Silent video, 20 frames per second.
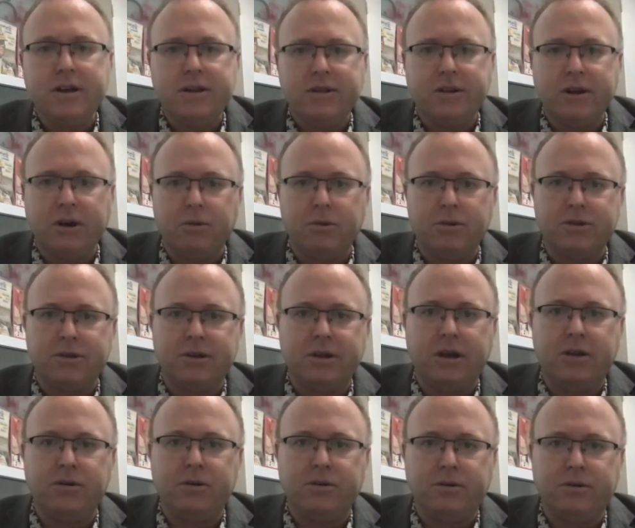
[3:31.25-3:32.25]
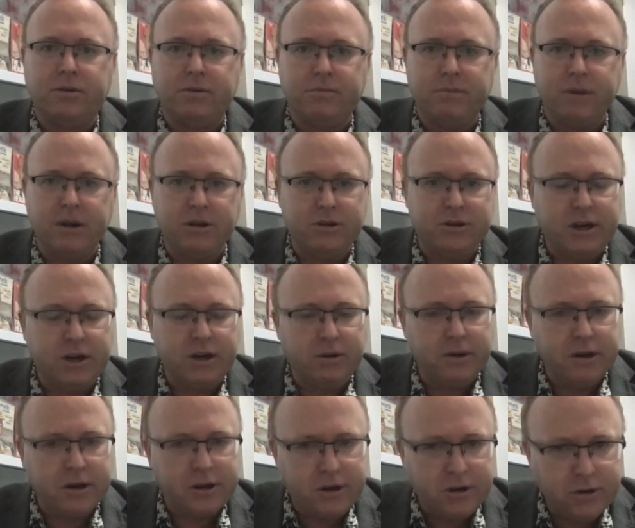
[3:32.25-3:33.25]
there was another
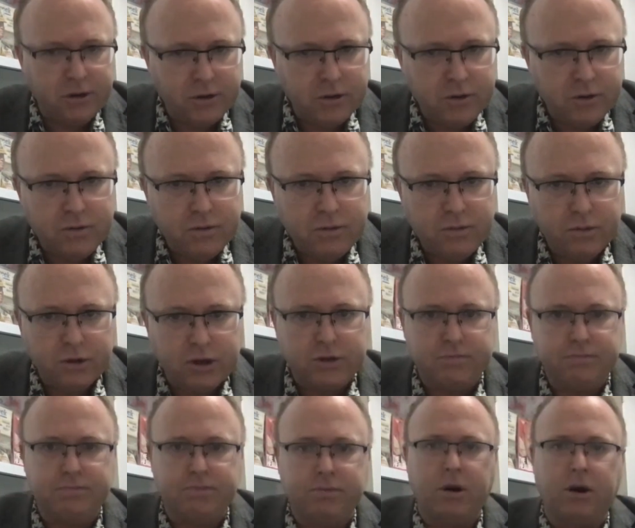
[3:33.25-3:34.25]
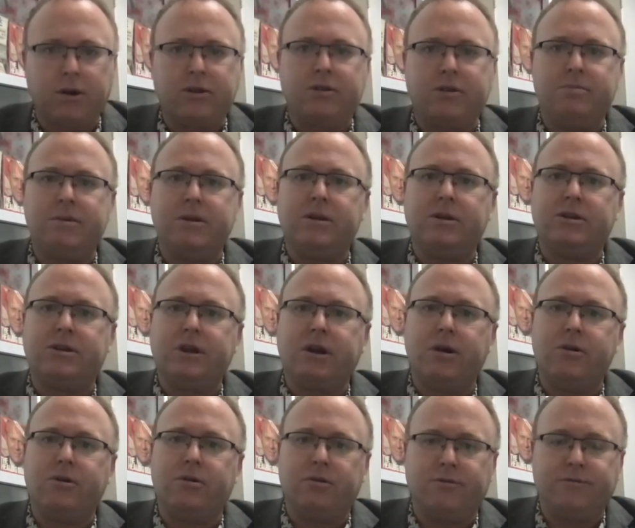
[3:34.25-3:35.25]
military coup, which brought the
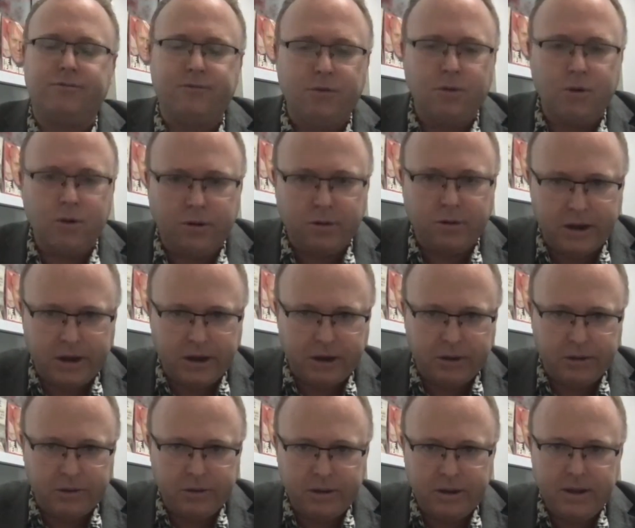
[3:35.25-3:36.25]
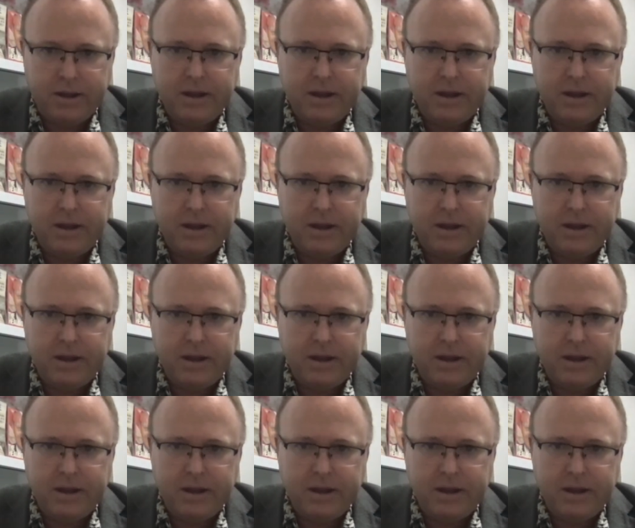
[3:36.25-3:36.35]
military to the foreground.